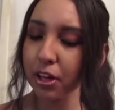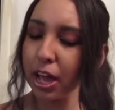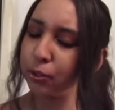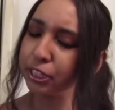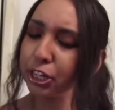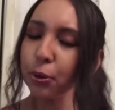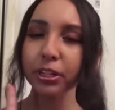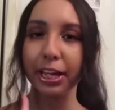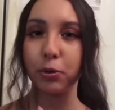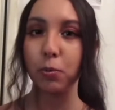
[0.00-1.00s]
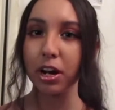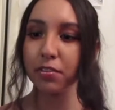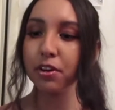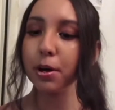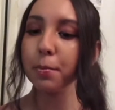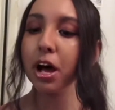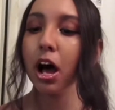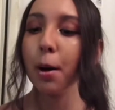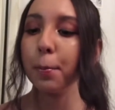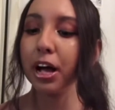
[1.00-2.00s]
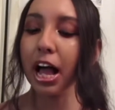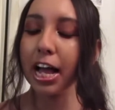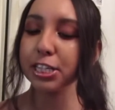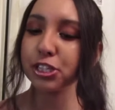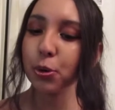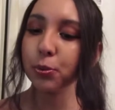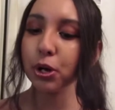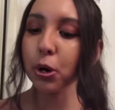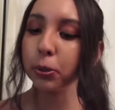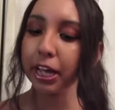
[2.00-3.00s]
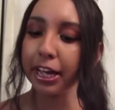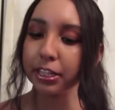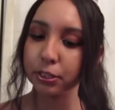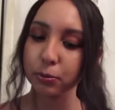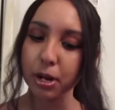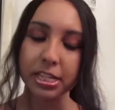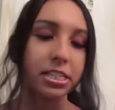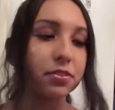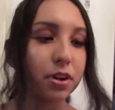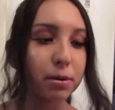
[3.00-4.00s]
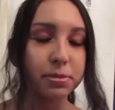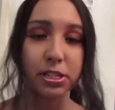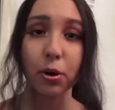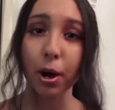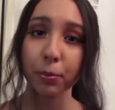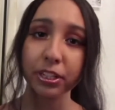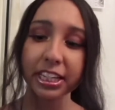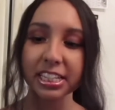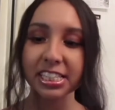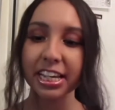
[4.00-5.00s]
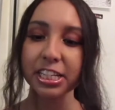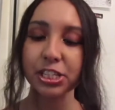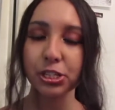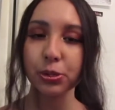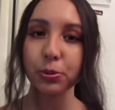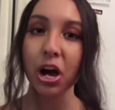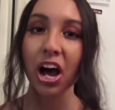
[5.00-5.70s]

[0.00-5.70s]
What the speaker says: only know like one of them, but I don't know like the rest of them, so I'm really excited to